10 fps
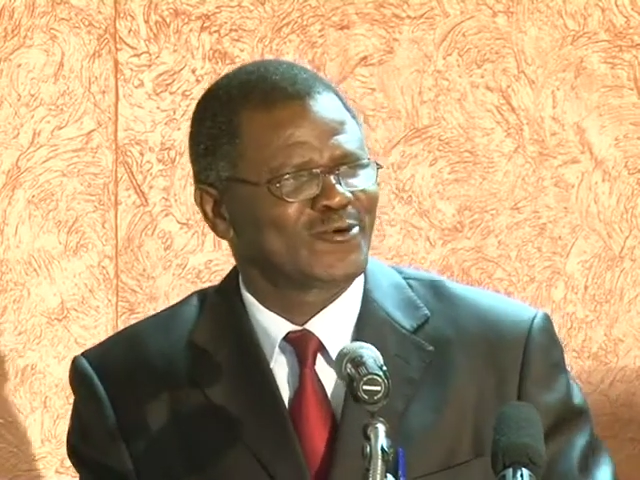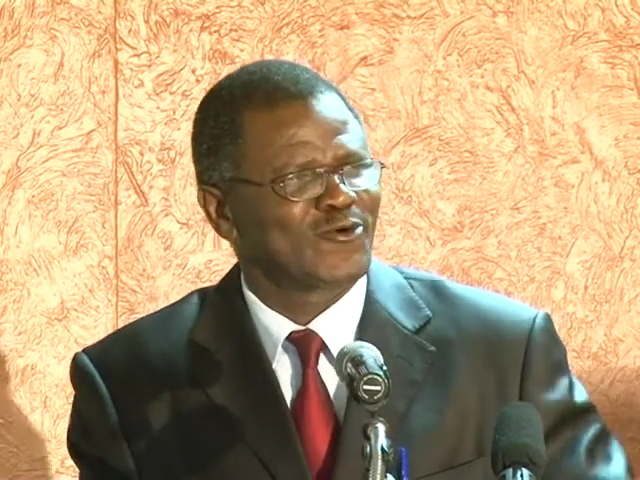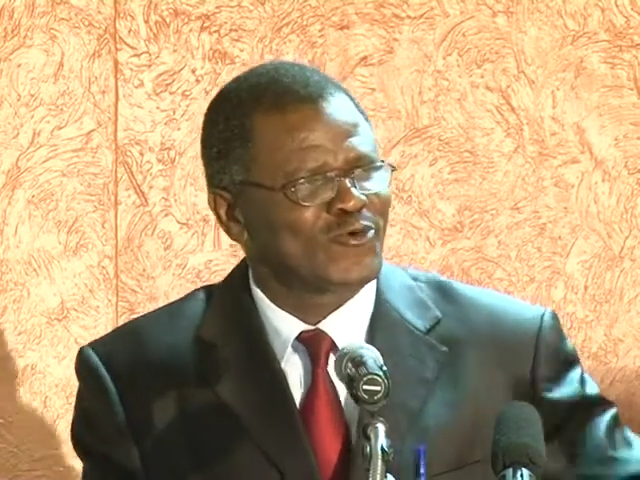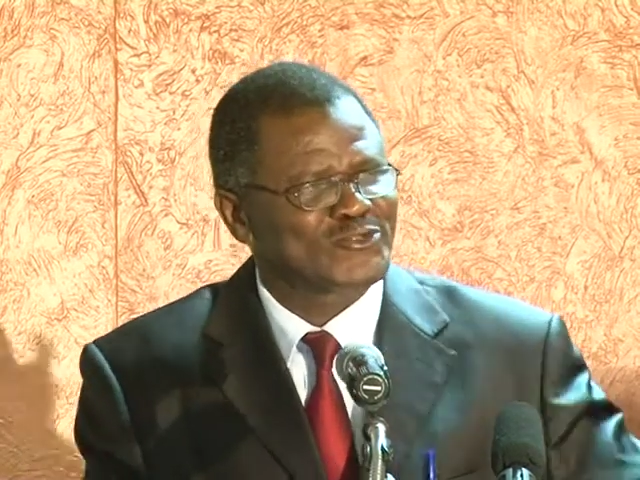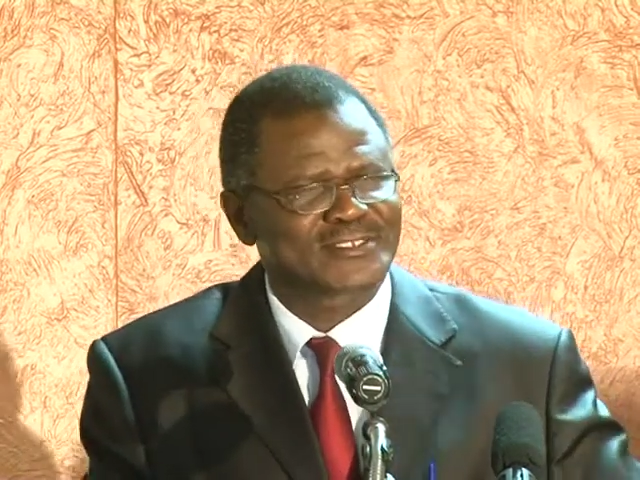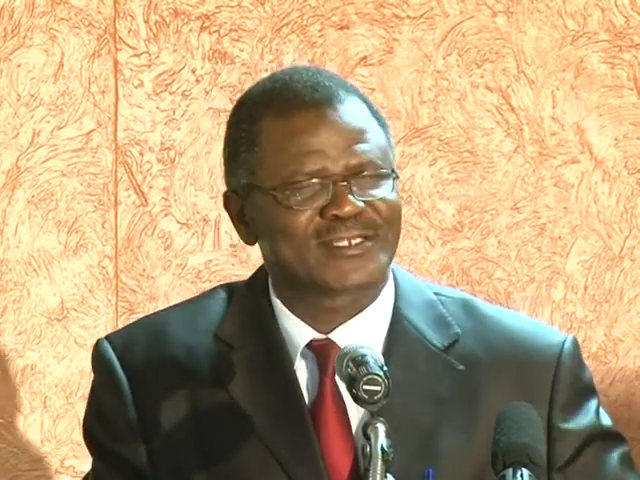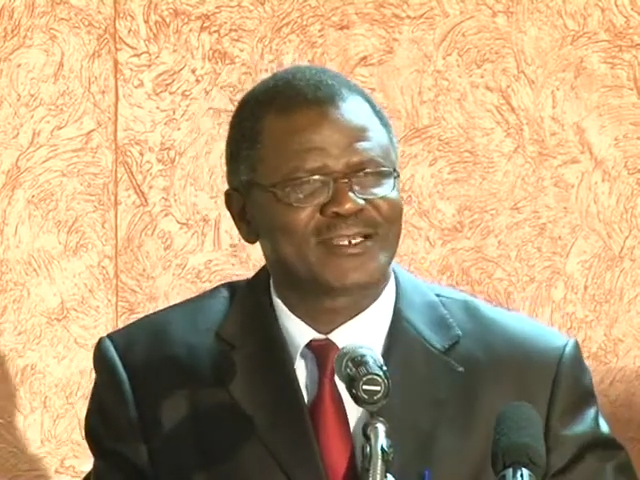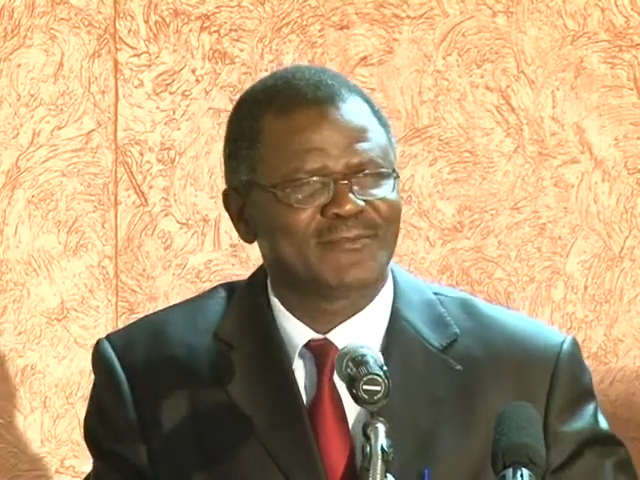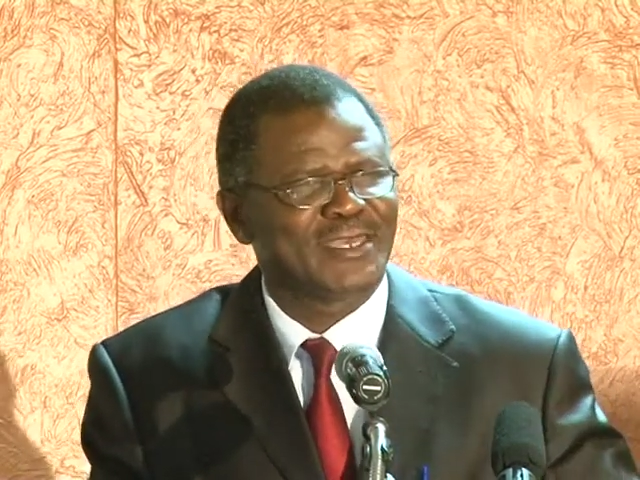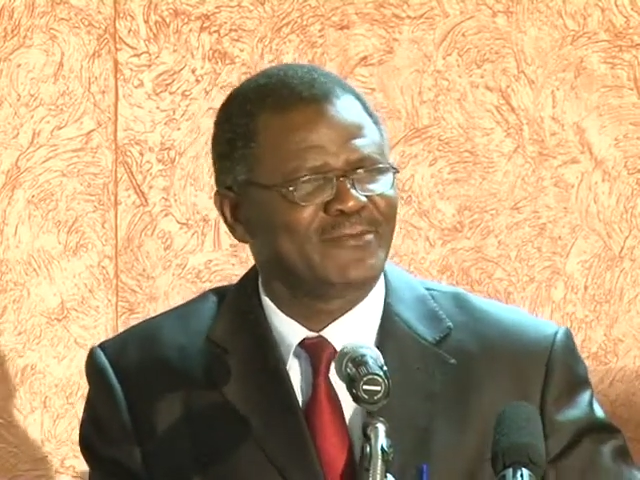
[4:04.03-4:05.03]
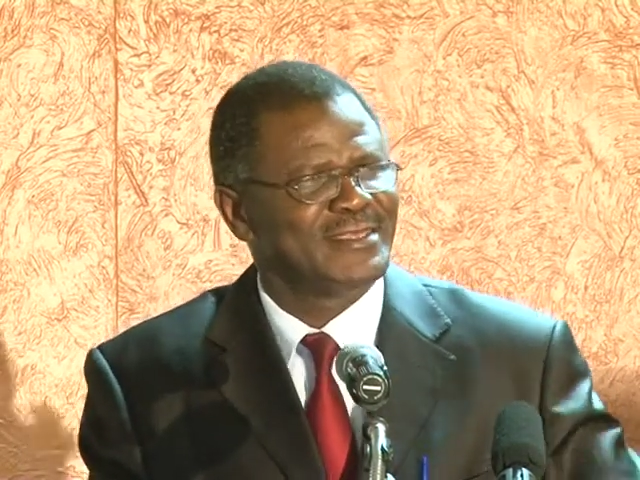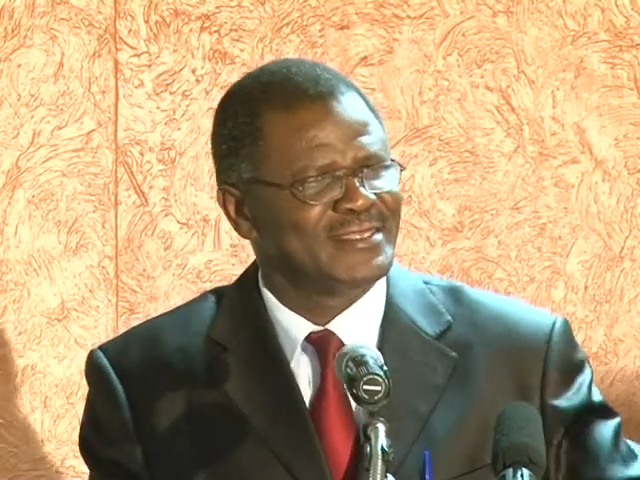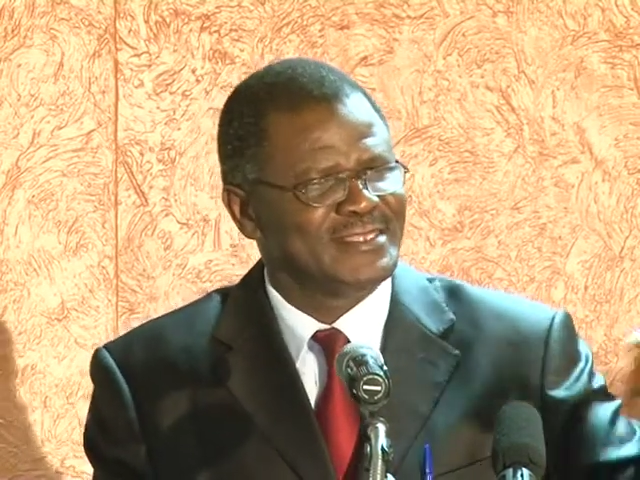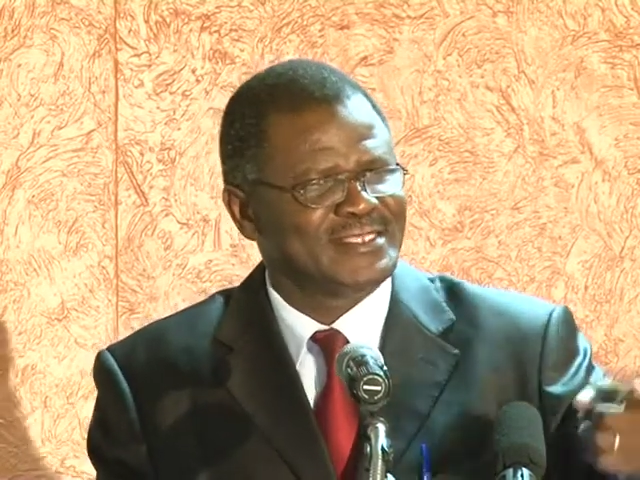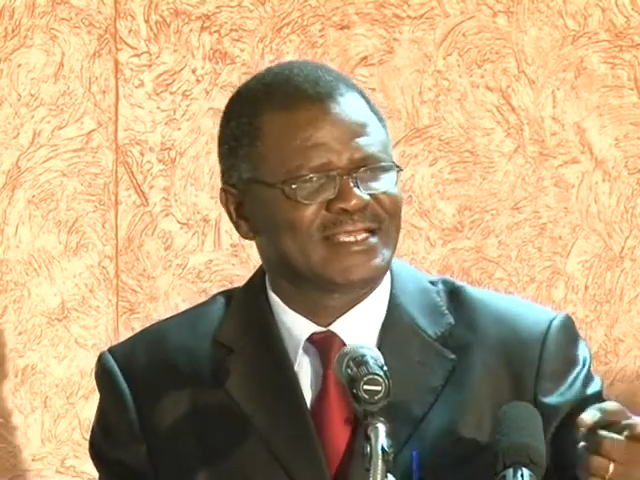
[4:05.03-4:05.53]
caused maybe
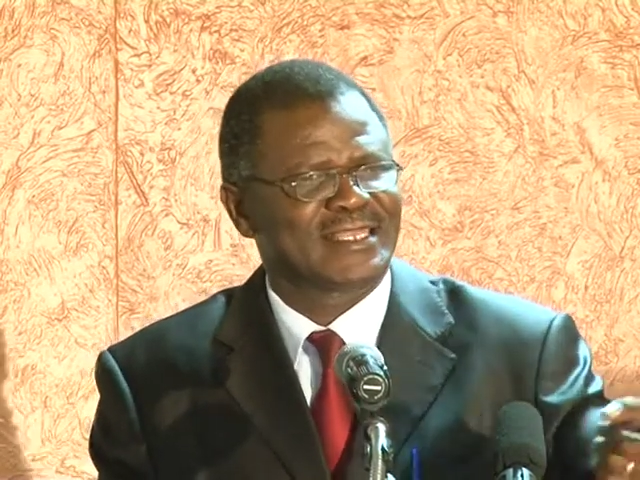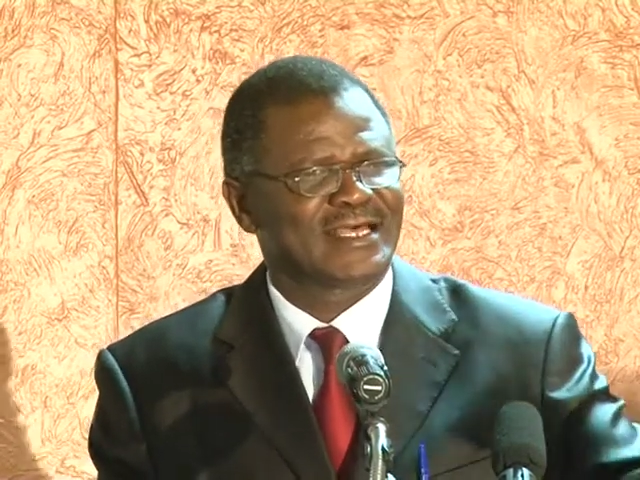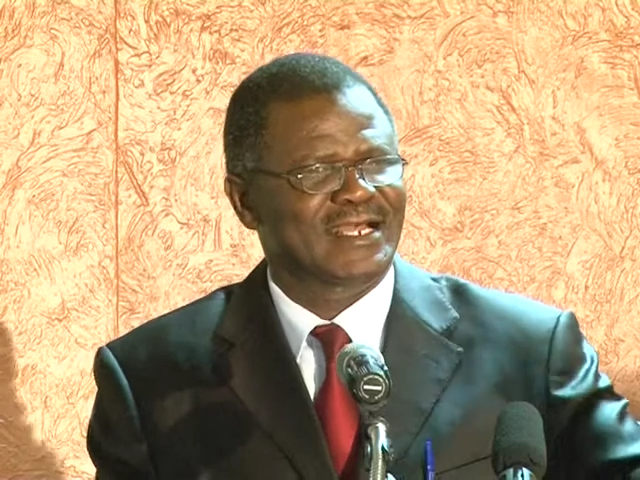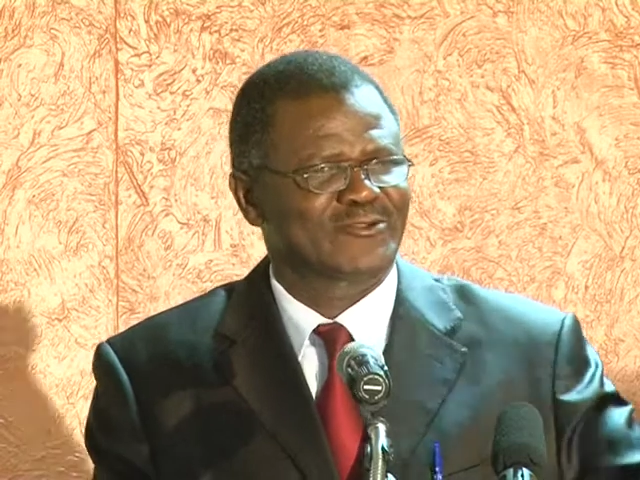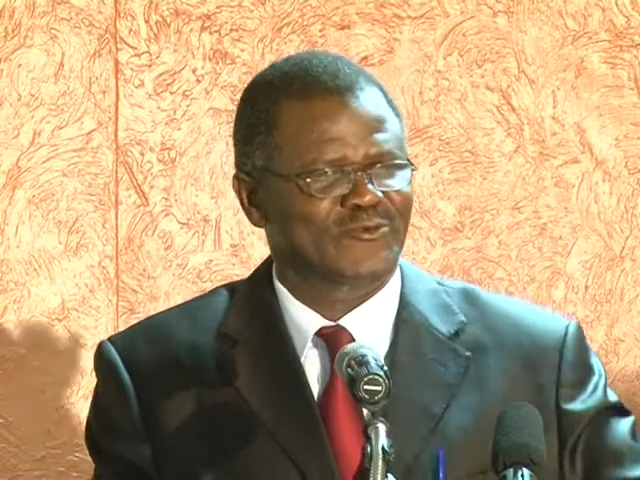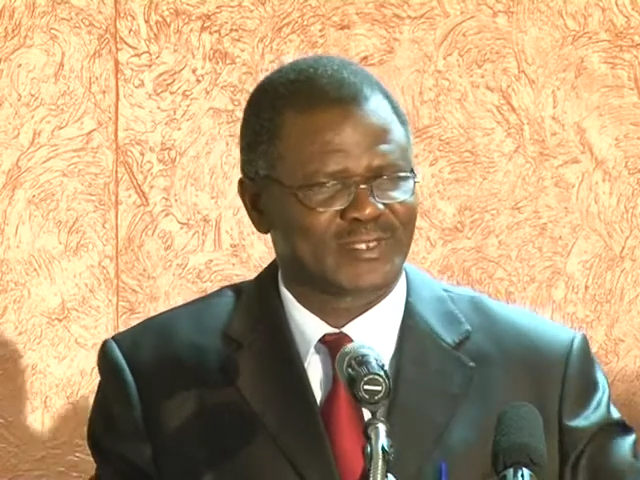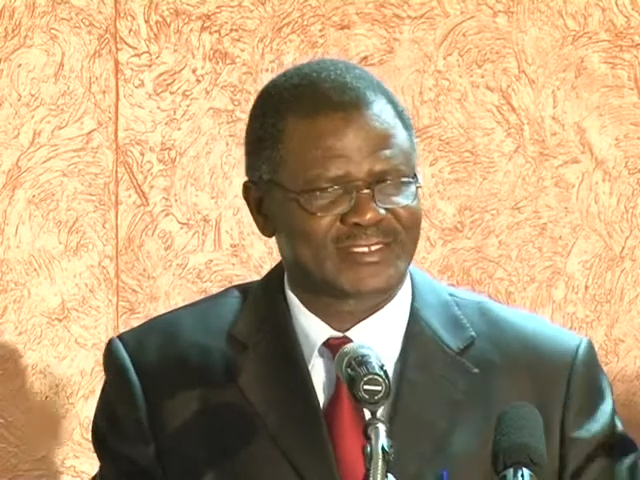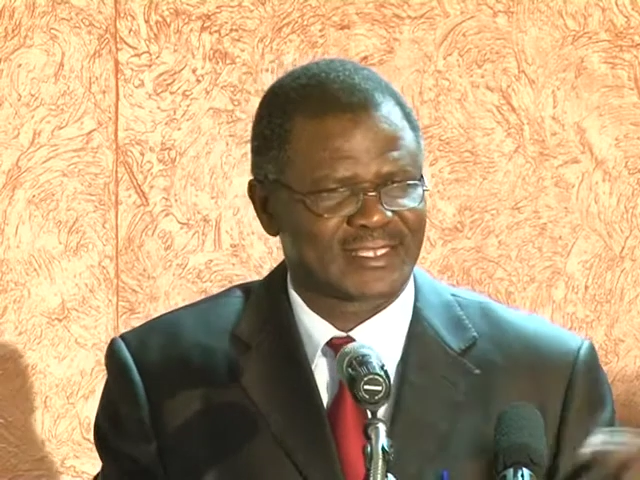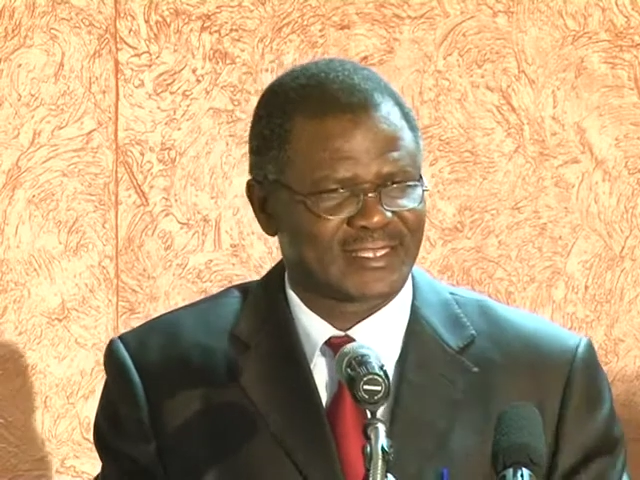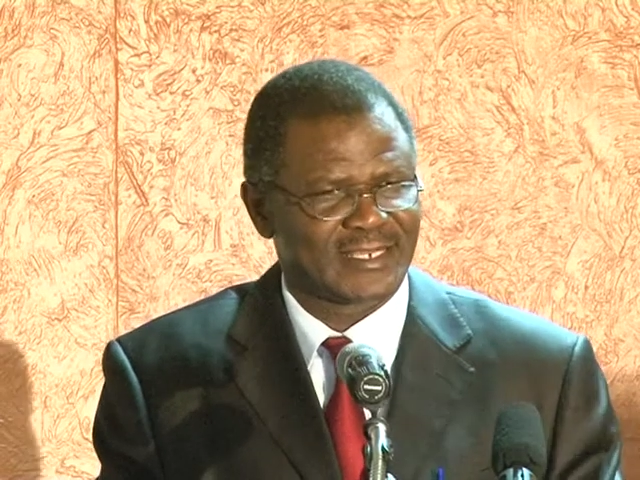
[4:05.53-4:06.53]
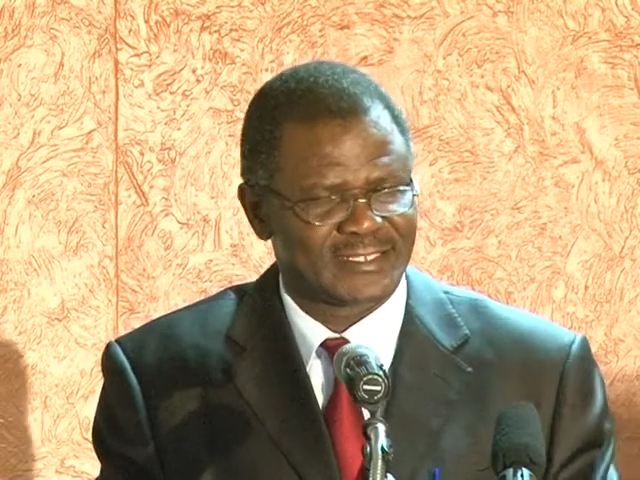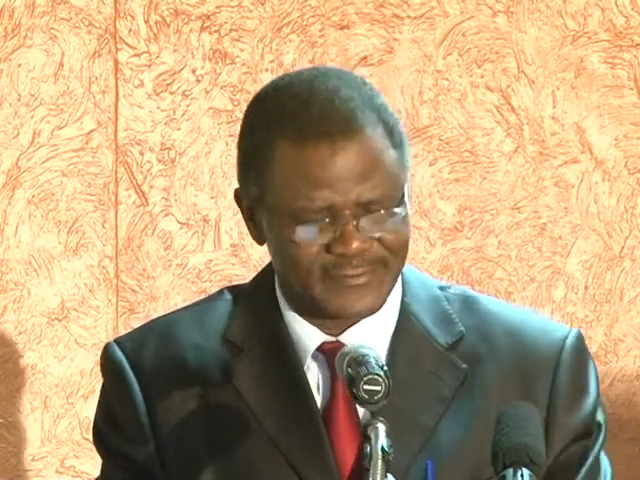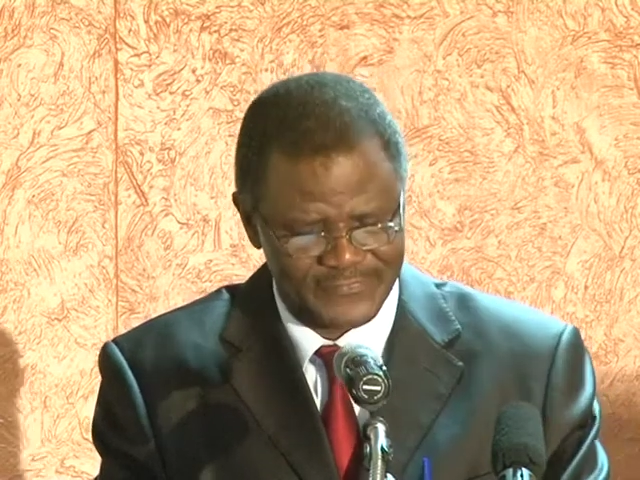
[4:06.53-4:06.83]
this and that or this and that.